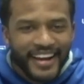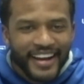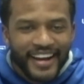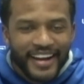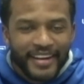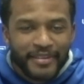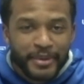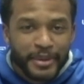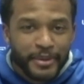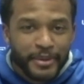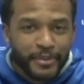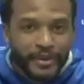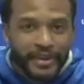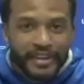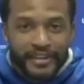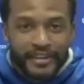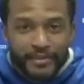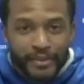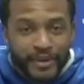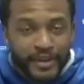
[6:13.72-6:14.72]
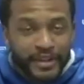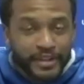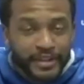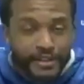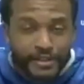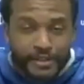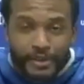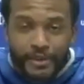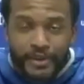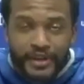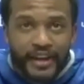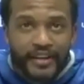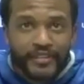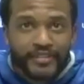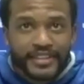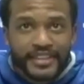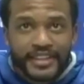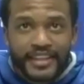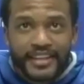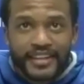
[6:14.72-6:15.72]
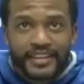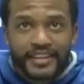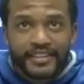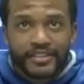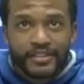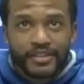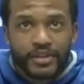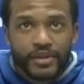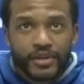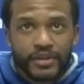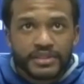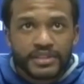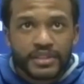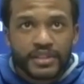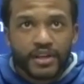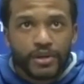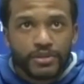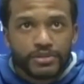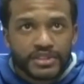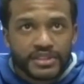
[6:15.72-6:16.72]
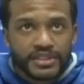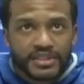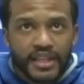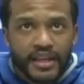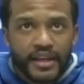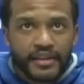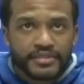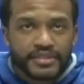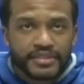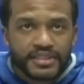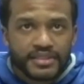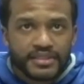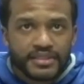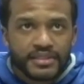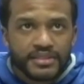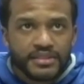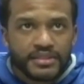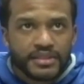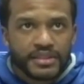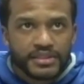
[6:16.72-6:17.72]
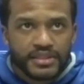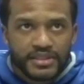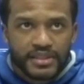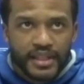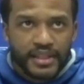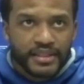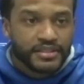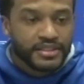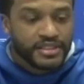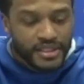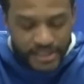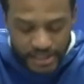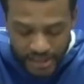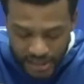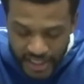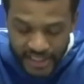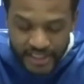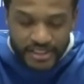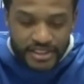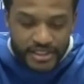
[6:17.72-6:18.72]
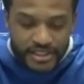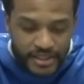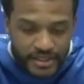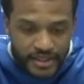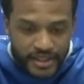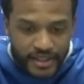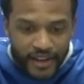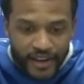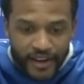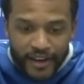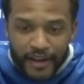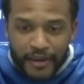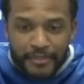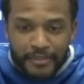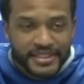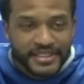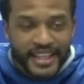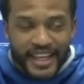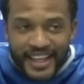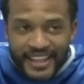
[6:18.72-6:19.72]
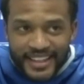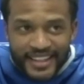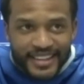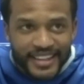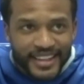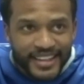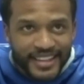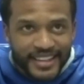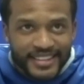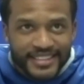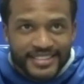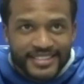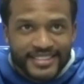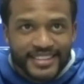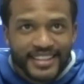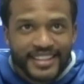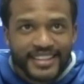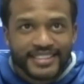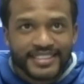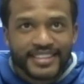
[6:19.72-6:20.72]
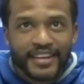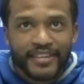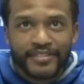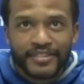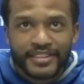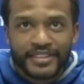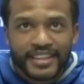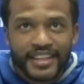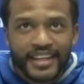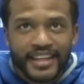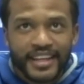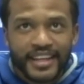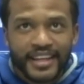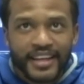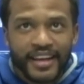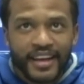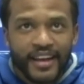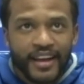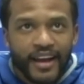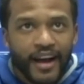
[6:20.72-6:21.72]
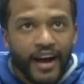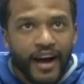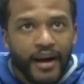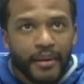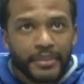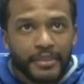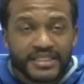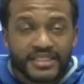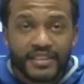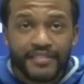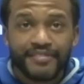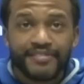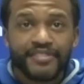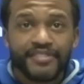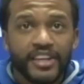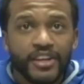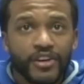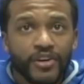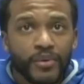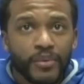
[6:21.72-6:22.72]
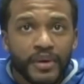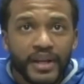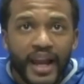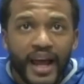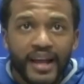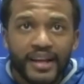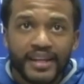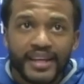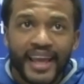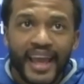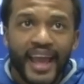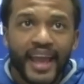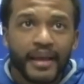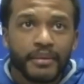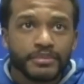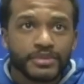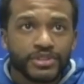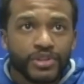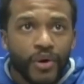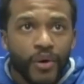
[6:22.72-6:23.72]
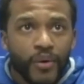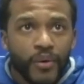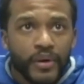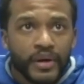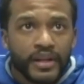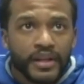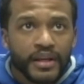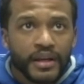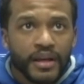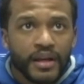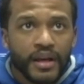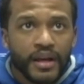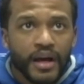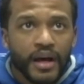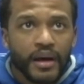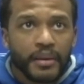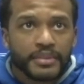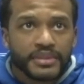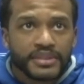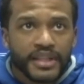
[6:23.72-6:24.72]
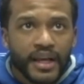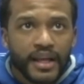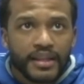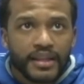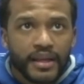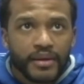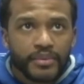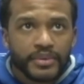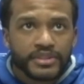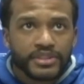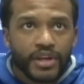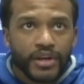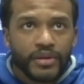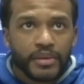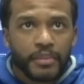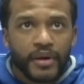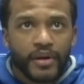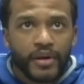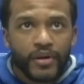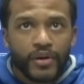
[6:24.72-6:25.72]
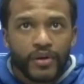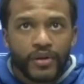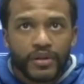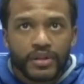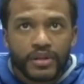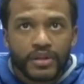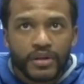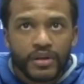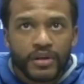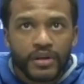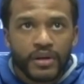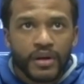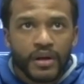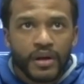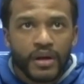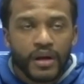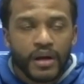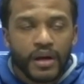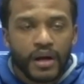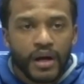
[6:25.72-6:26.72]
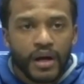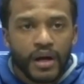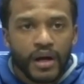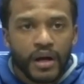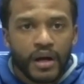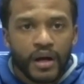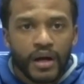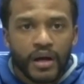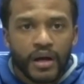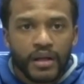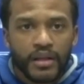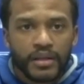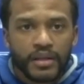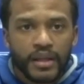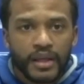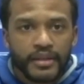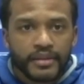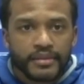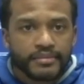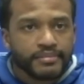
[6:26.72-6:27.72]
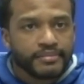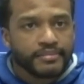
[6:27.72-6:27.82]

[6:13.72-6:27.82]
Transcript: I mean, we are doing everything. You know, it's a coaching staff's suggestion. It's analytics, it's everything. It's a feel with how the game's going. It's kind of like we talked about earlier, like